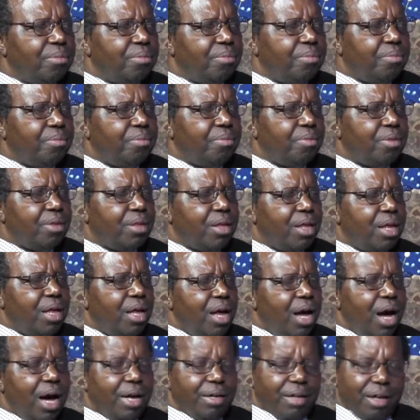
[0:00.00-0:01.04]
Okay.
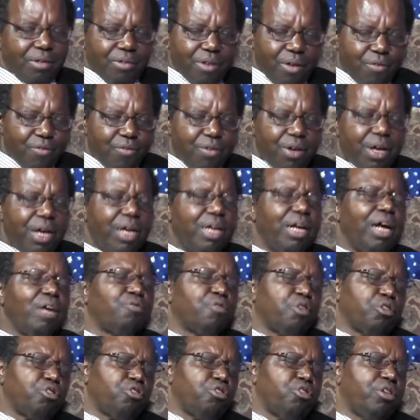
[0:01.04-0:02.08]
And that's a very
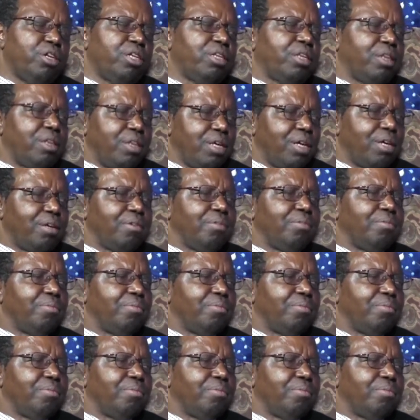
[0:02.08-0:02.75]
unfortunate thing.